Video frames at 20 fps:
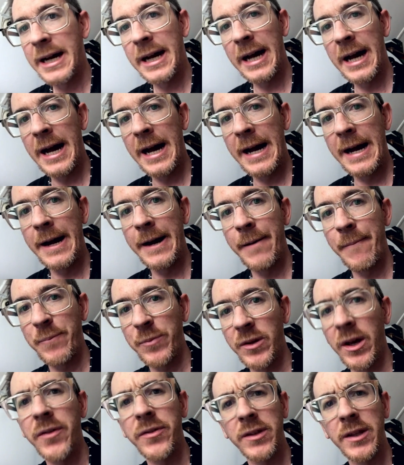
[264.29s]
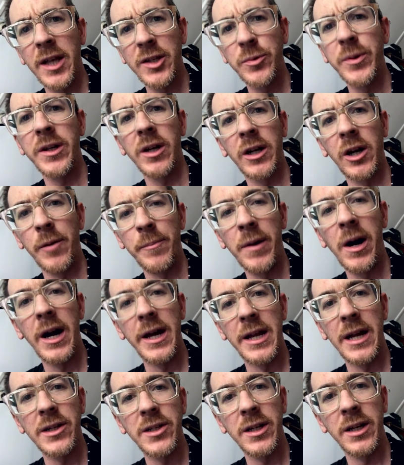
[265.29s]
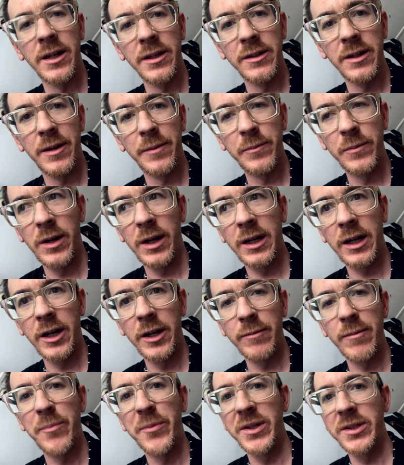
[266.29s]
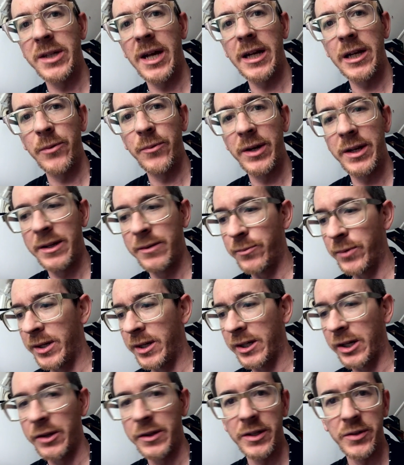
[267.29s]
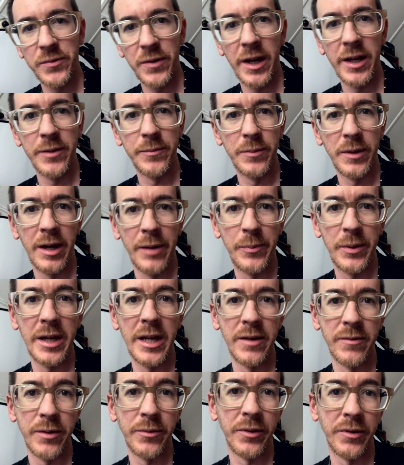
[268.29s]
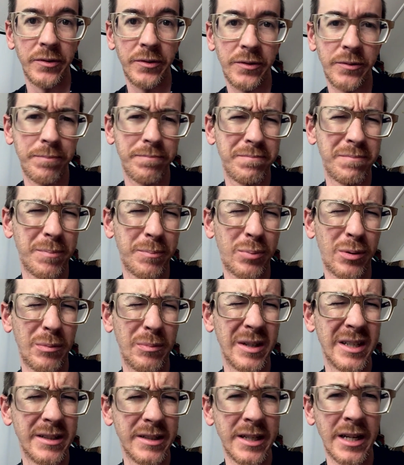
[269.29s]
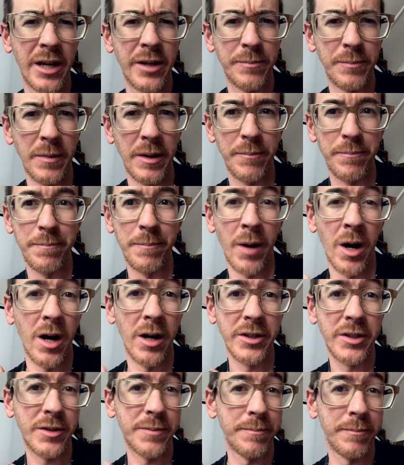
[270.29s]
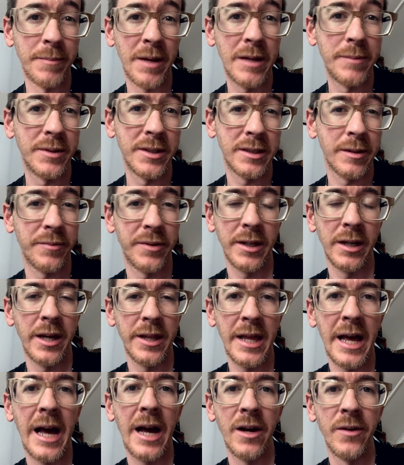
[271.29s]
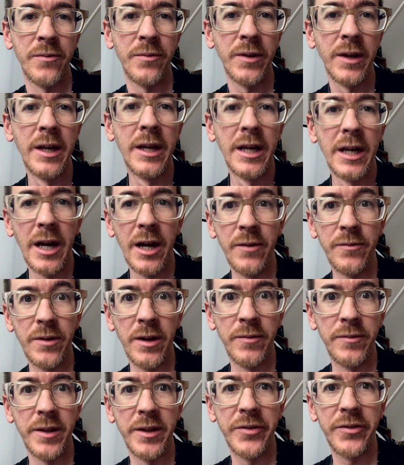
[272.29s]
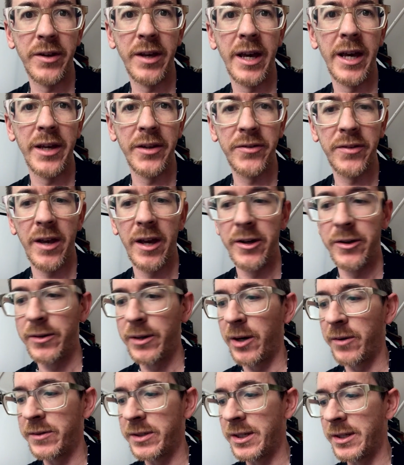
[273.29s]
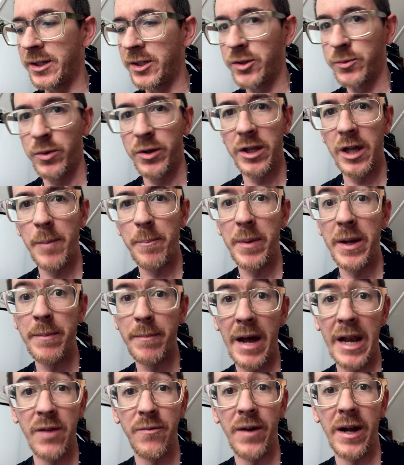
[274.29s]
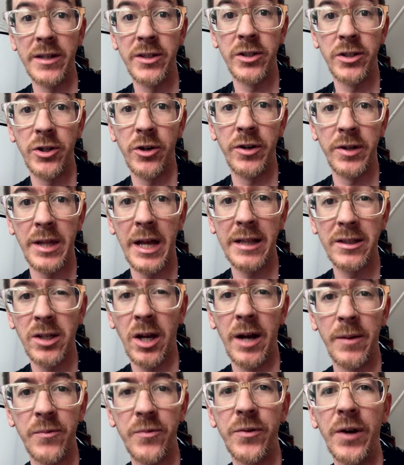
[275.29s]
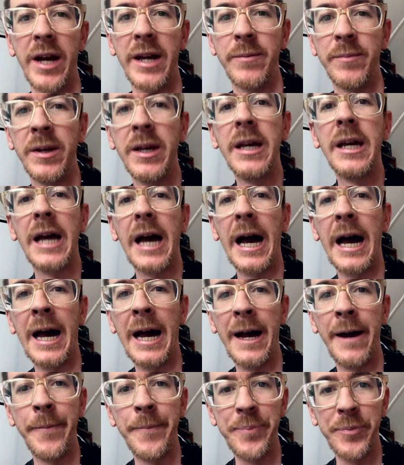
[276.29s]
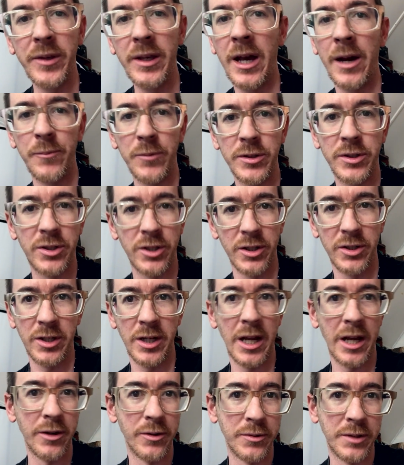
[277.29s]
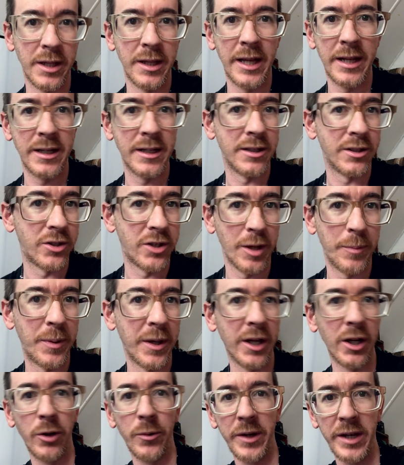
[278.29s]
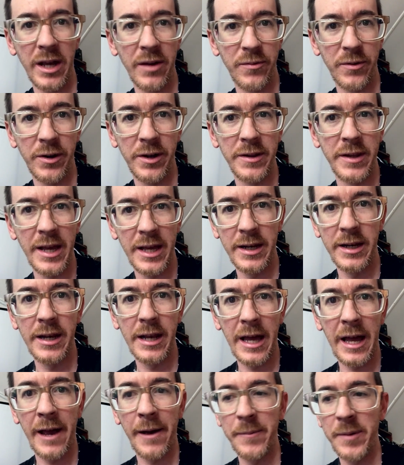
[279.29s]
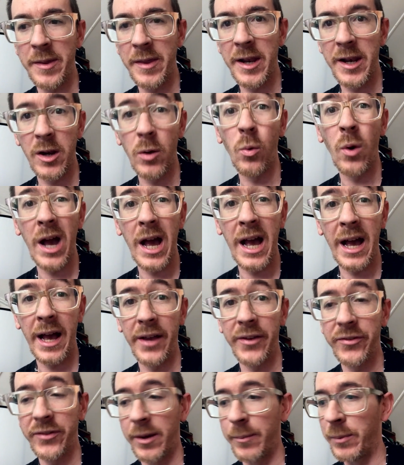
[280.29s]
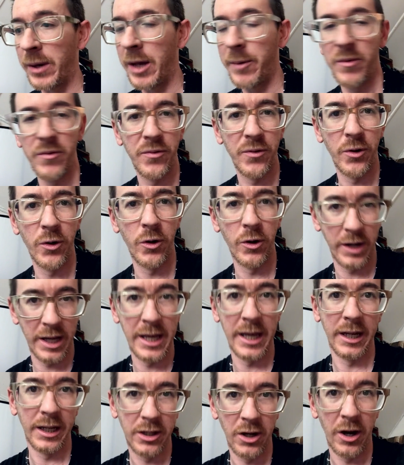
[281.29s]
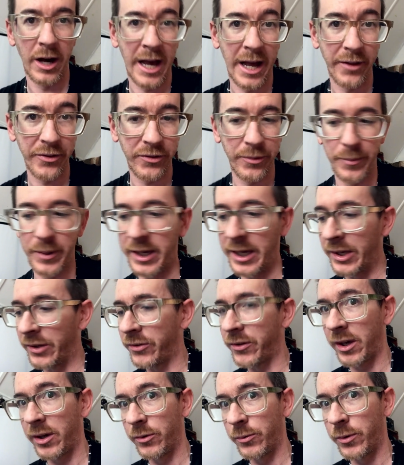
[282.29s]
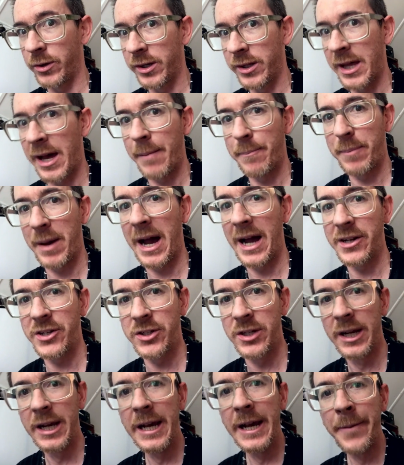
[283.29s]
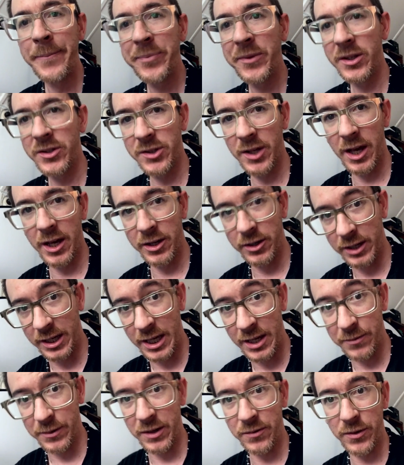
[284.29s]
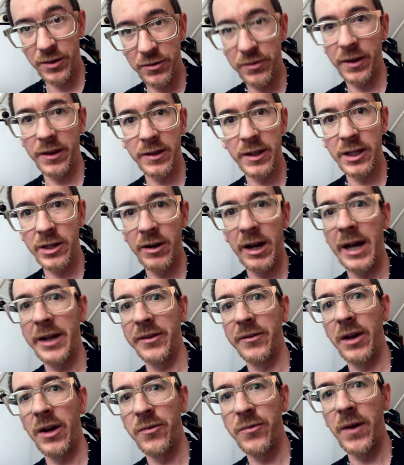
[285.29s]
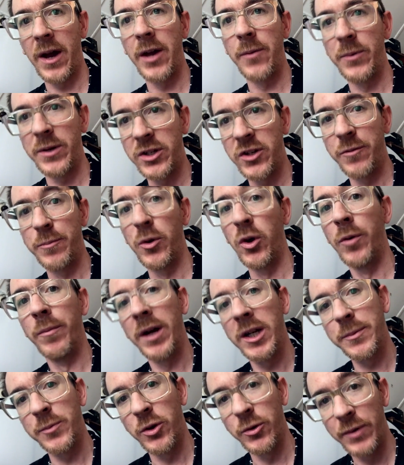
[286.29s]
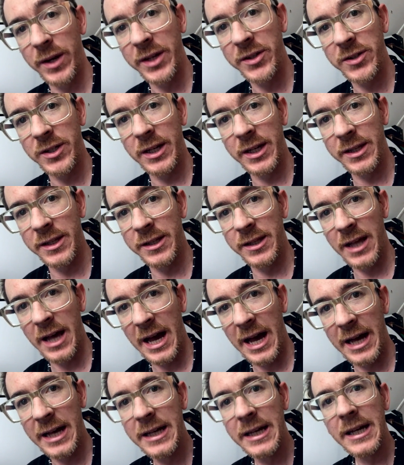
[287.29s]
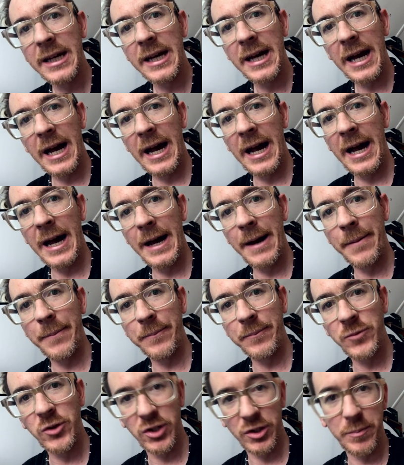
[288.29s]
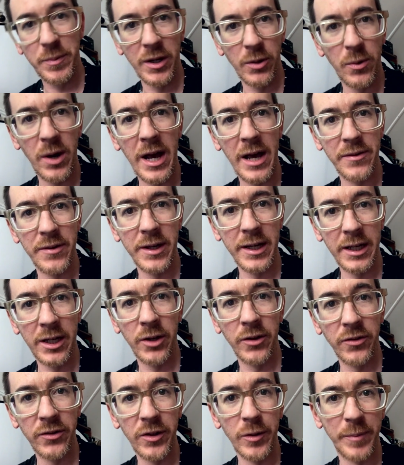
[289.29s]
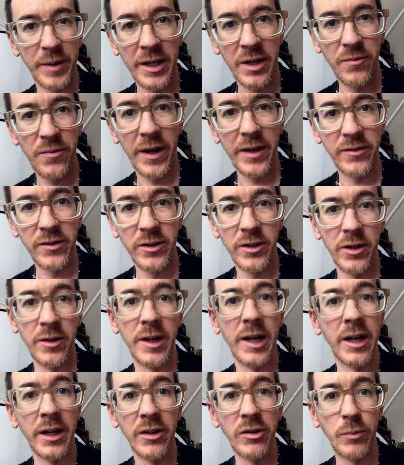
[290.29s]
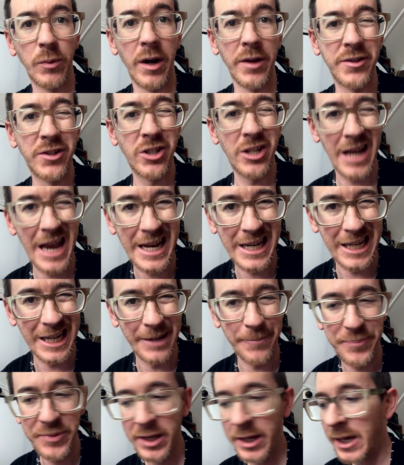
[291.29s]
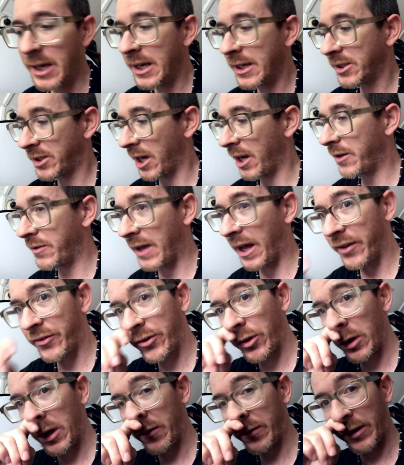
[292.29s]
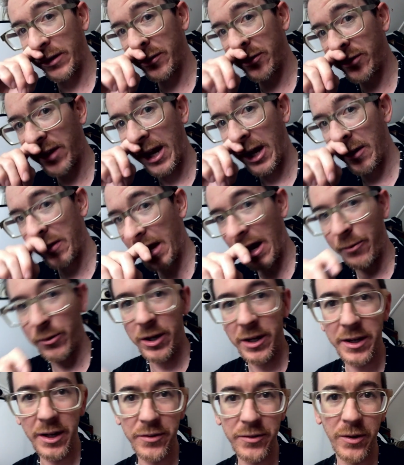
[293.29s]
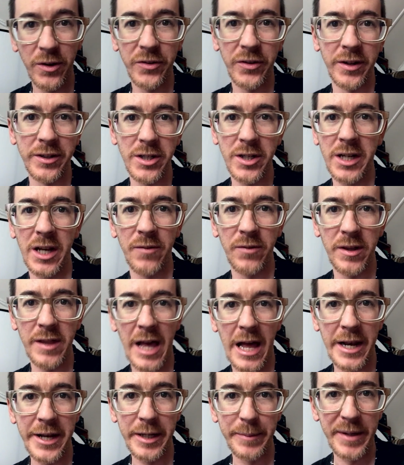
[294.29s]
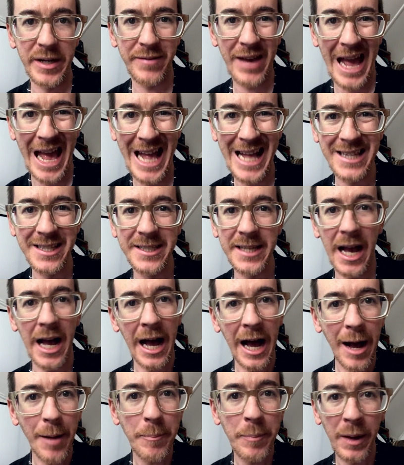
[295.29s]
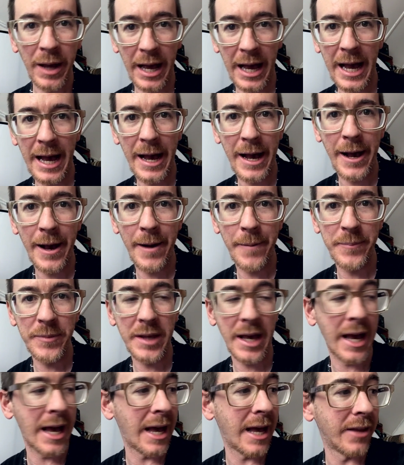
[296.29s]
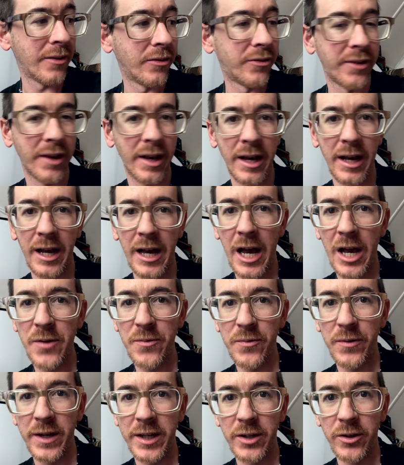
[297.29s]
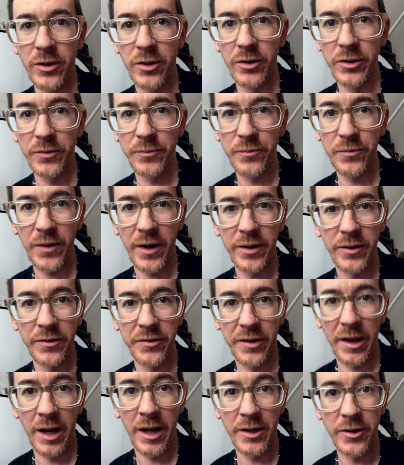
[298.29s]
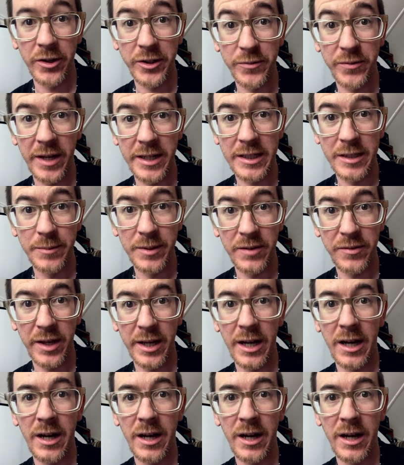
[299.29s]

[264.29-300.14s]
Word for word: Um, I think that's when I got mine. Actually, I, I, I can't remember exactly when when I got this phone, but I believe it was probably you know March, maybe something like that of, of, of this year. So obviously this is one that had been manufactured during that time frame um, and was just you know it was then in shipping or whatever, and then um, and then in a warehouse somewhere before it got out to me. So it was one of that batch. So even if you think that you had a, phone which you bought much more recently than that, um, just be aware that it could still be an affected unit and it's worth checking. So that's all I've got to say on that one. I thought I'd just give you that little bit of a heads up. Um, and uh, hopefully, your phones are not affected, but if they